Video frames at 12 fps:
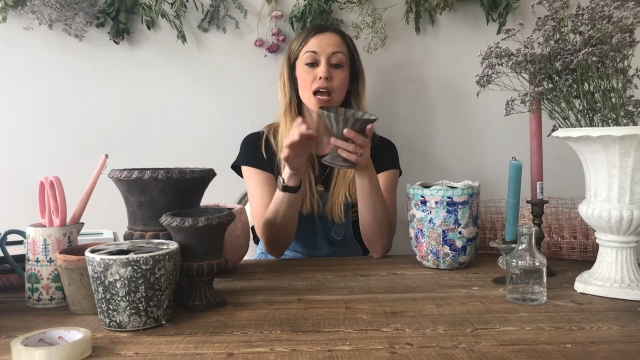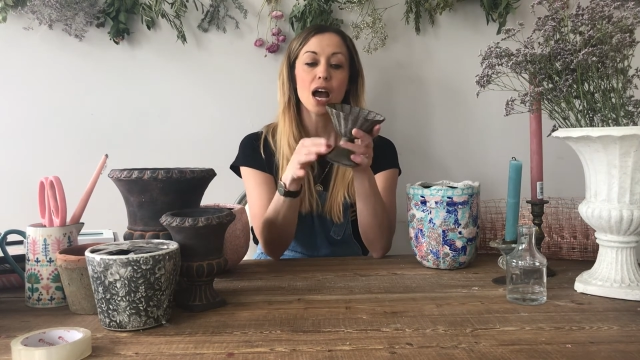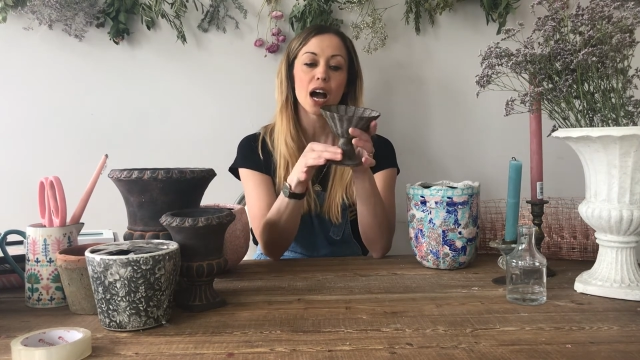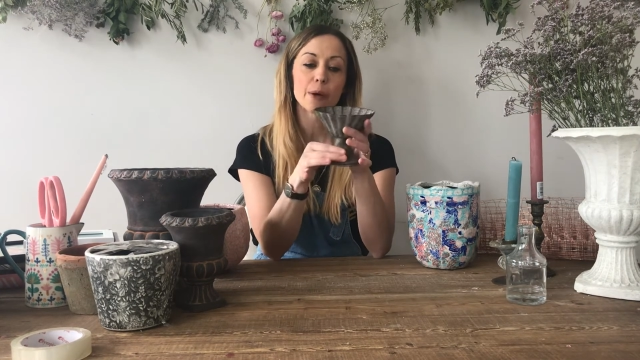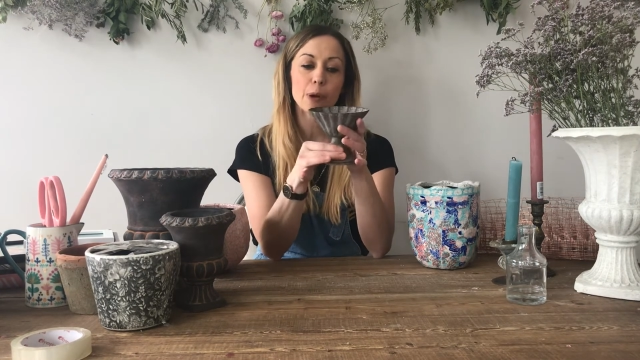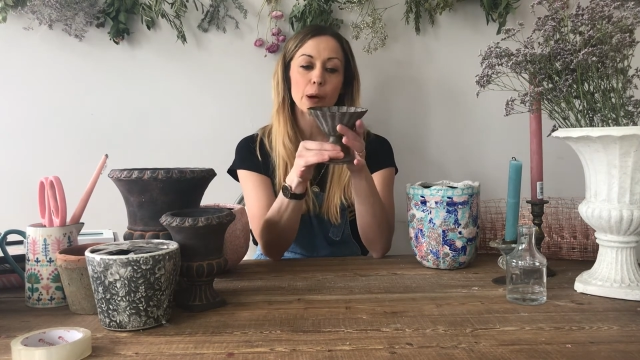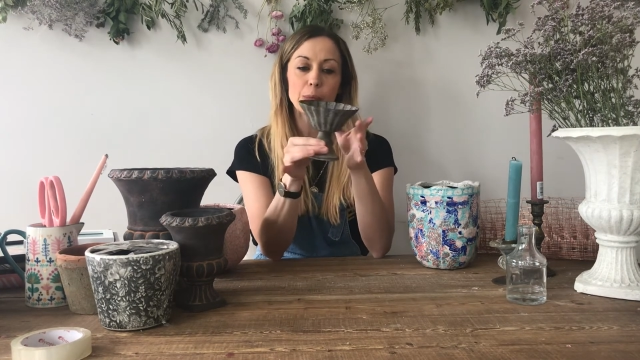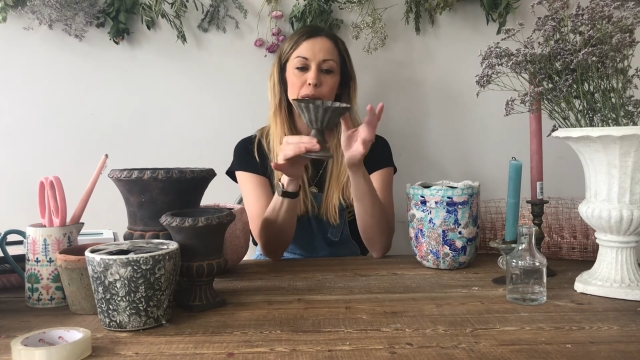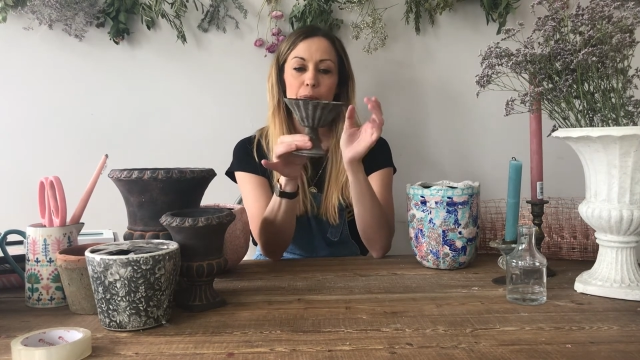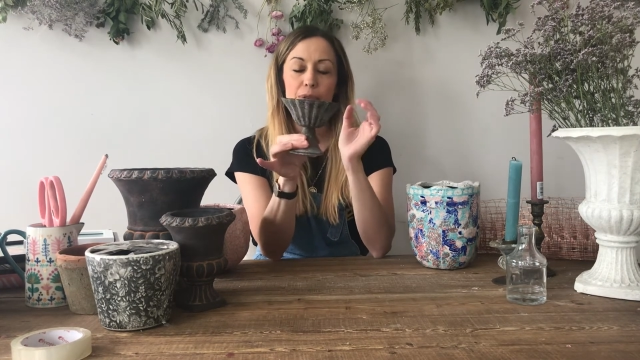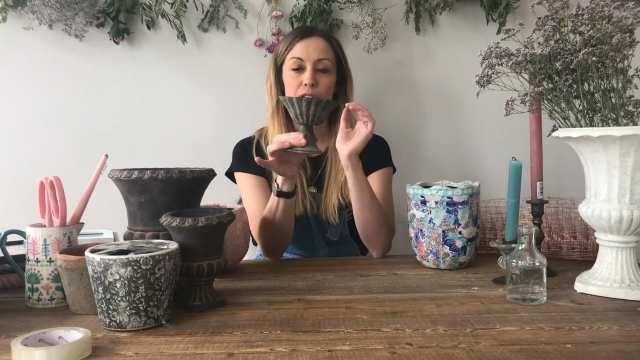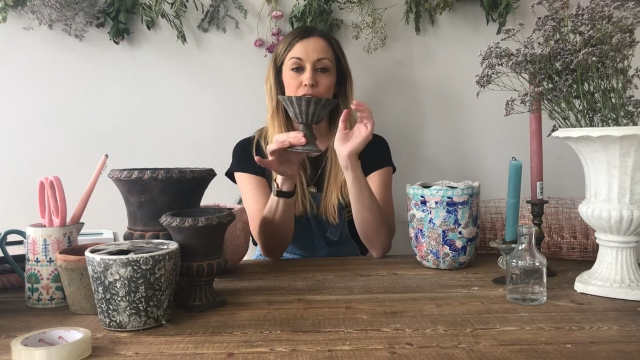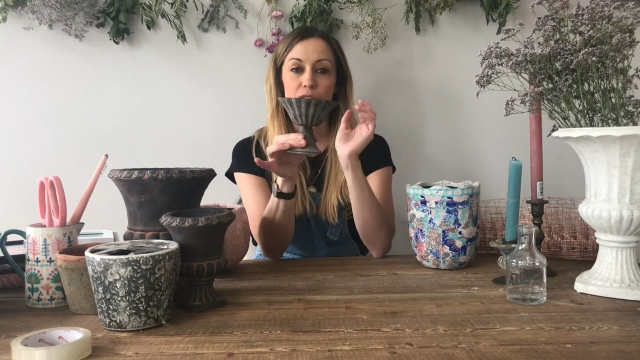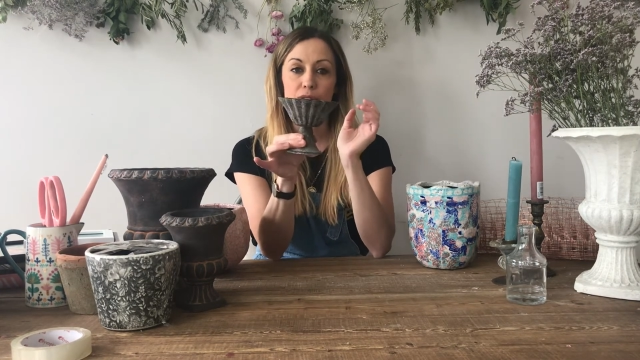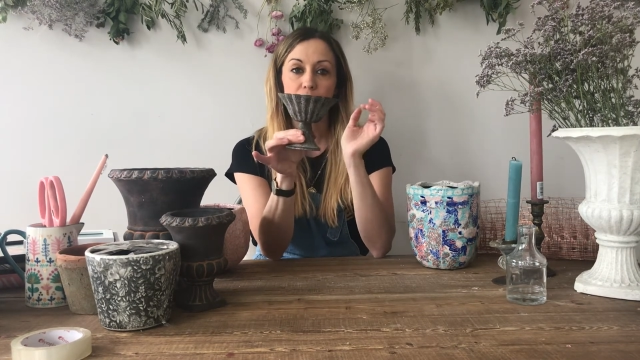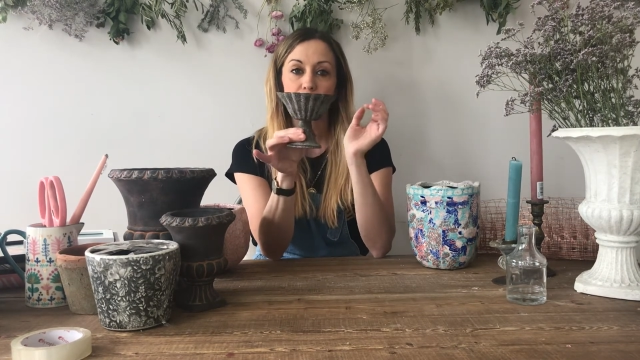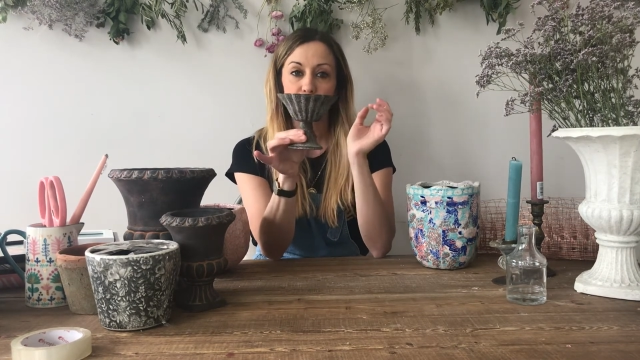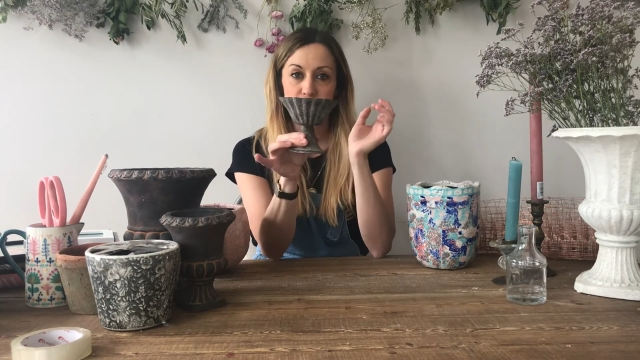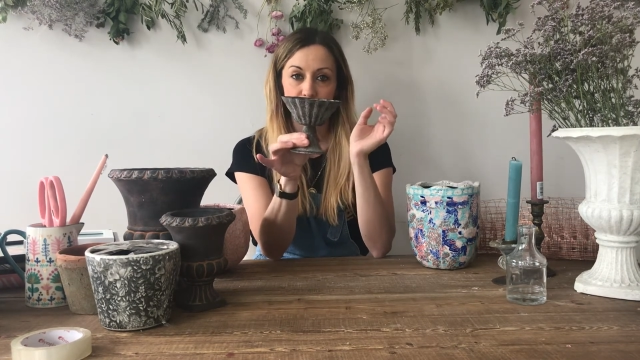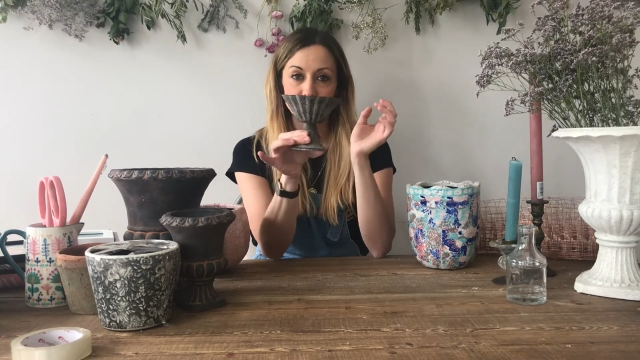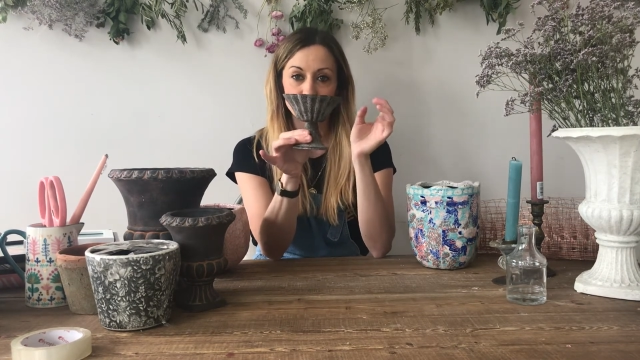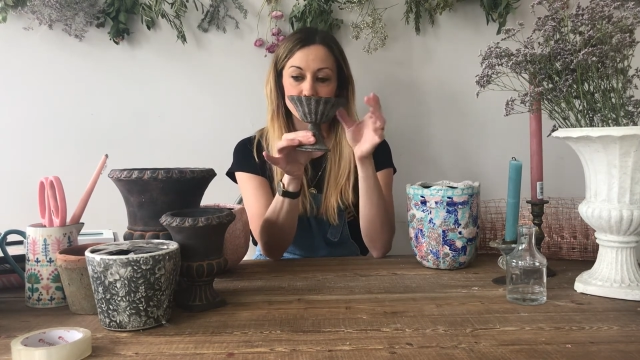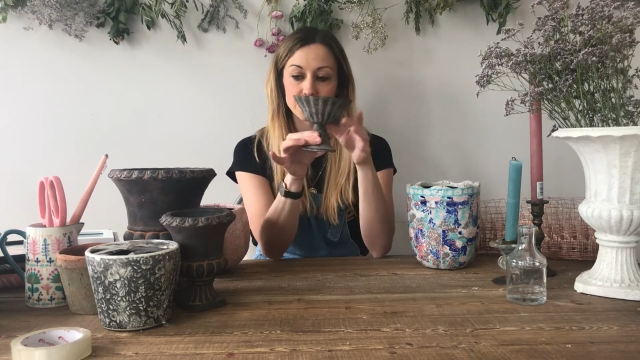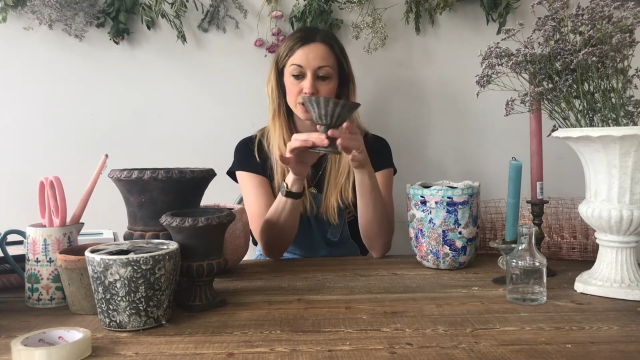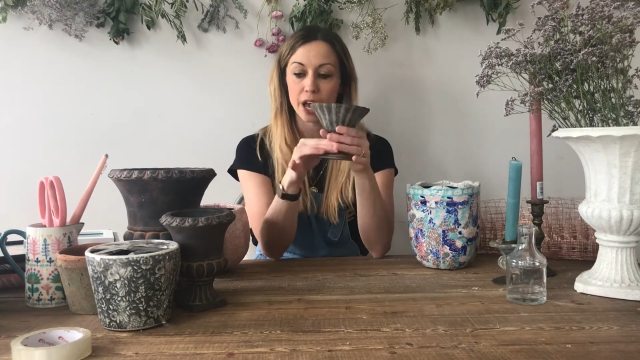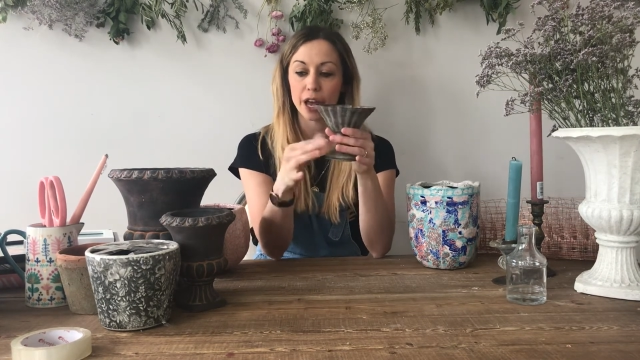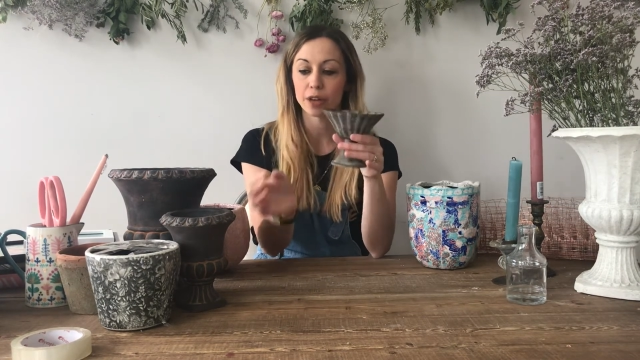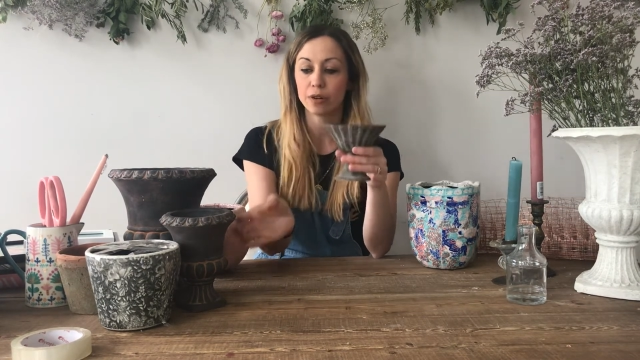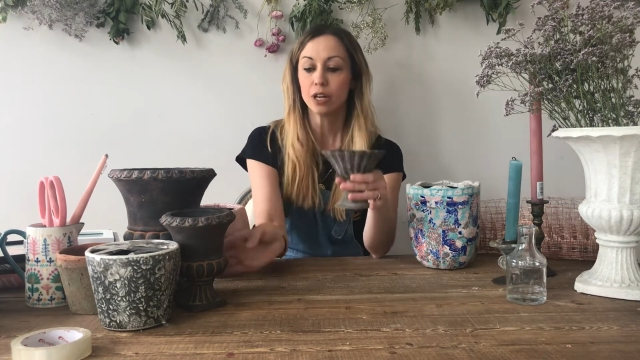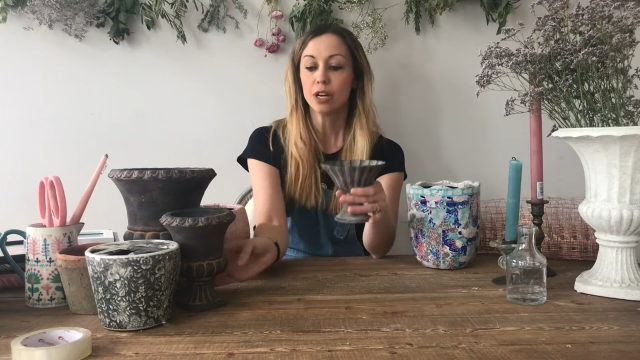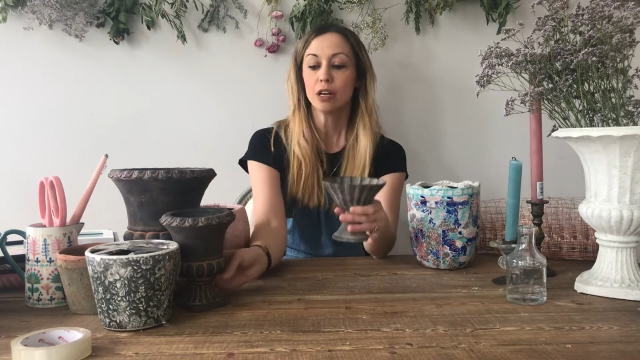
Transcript: I probably wouldn't use this just on its own,